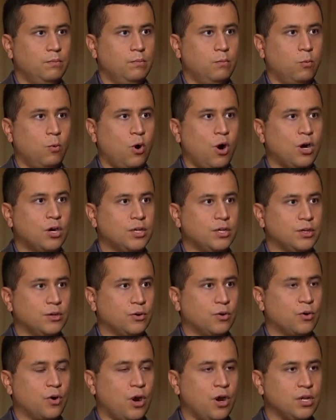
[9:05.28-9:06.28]
walked
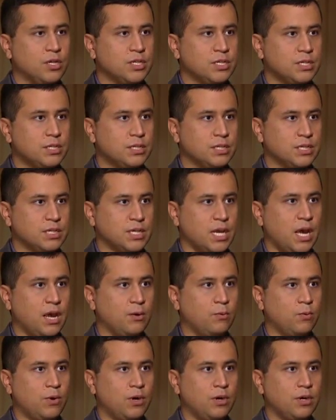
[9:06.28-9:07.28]
across the
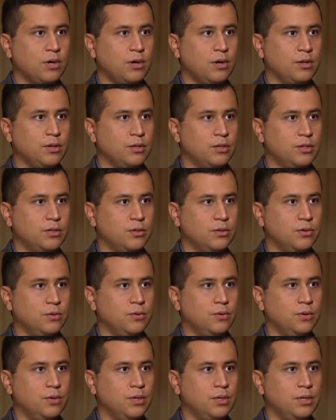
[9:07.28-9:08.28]
sidewalk
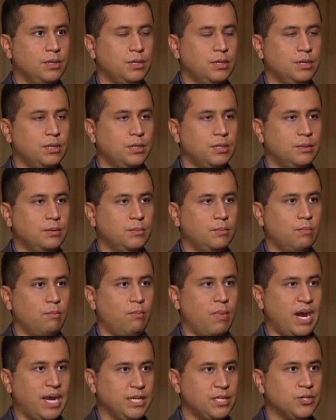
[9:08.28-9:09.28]
onto
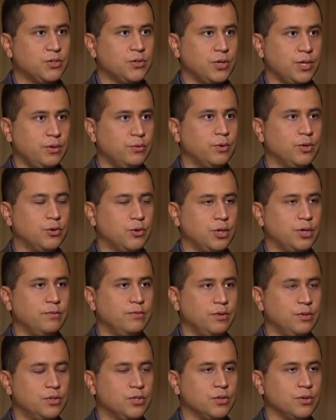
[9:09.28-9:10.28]
my street, Retreat
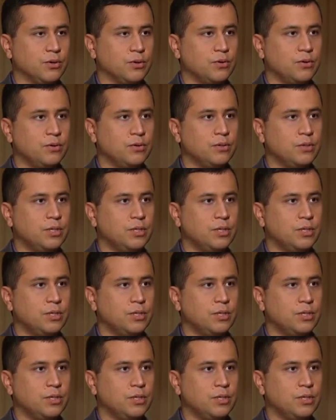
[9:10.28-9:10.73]
View Circle,